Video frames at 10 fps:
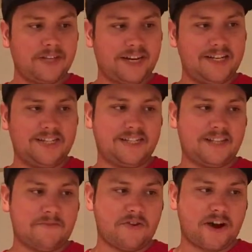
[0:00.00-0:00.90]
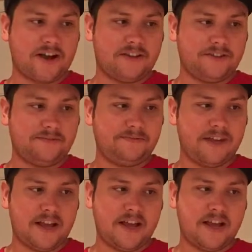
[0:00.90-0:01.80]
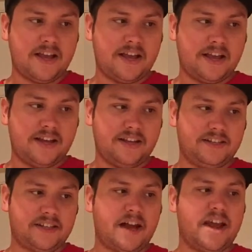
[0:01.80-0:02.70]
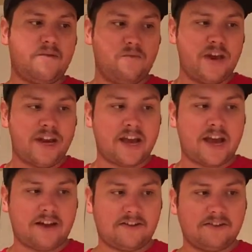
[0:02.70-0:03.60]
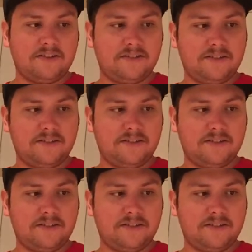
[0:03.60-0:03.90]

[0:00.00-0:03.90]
It is a summer ale, it is a wheat ale,